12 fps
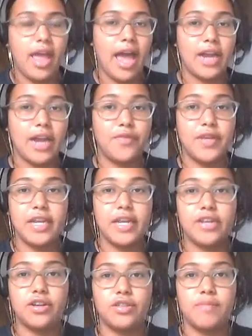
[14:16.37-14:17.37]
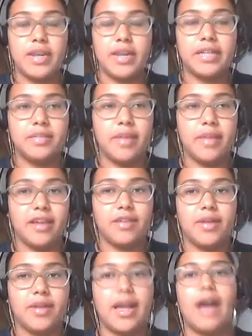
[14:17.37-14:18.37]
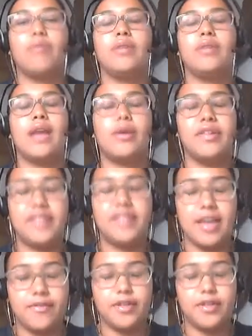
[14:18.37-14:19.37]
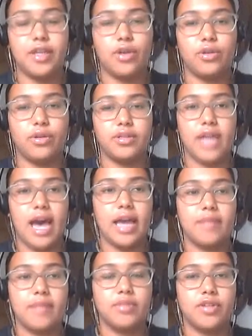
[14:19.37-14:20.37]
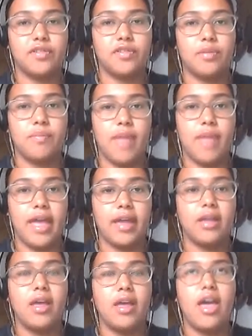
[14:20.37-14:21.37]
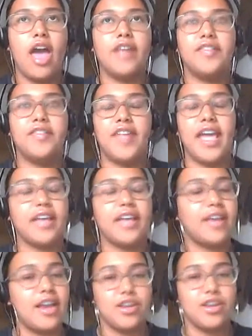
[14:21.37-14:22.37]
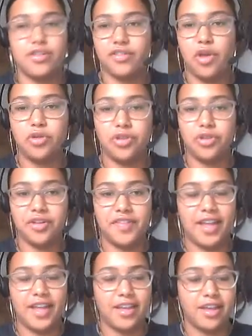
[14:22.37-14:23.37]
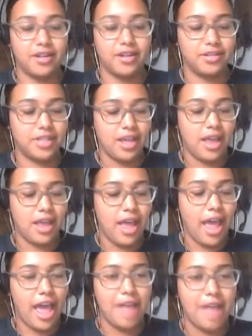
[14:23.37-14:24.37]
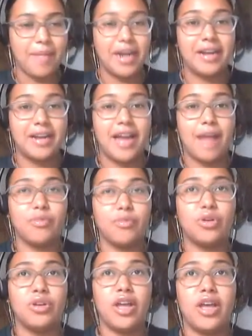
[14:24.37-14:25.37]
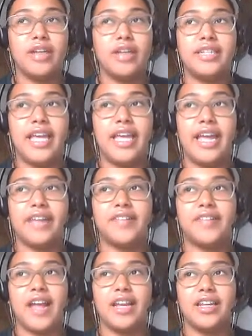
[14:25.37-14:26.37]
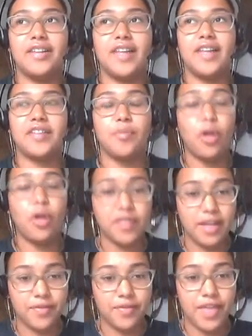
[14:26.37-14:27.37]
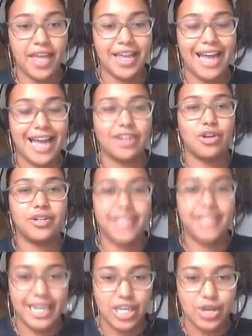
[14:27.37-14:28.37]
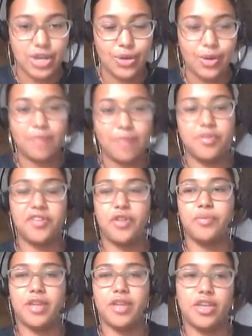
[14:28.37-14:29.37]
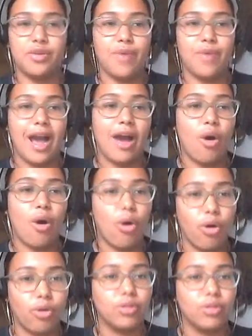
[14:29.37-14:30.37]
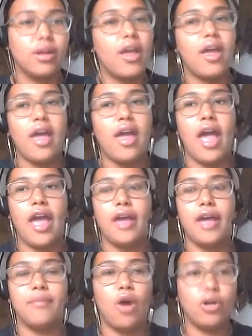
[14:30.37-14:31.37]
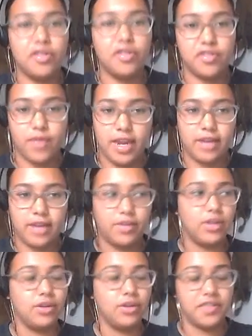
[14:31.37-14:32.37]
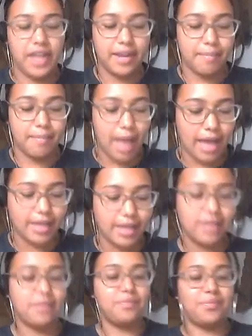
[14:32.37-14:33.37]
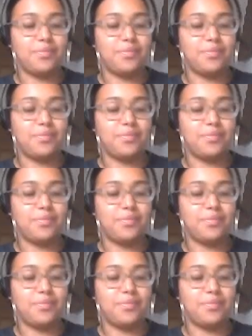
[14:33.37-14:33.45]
And if you need another minute to make your account, now is definitely a good time to submit and say, can you just hold on a second? And I'm going to take silence as a positive thing and continue and presume that you are all on a screen that looks like mine.